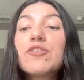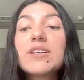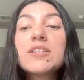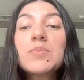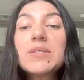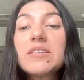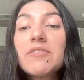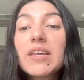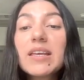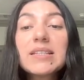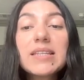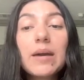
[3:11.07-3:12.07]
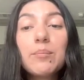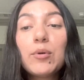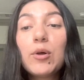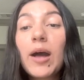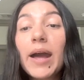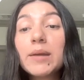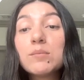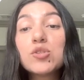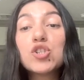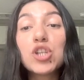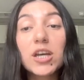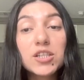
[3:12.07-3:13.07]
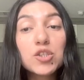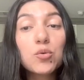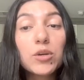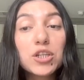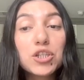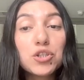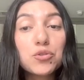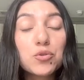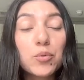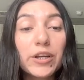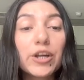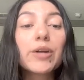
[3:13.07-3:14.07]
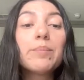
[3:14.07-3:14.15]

For this specific example, I am just going to do Twitter,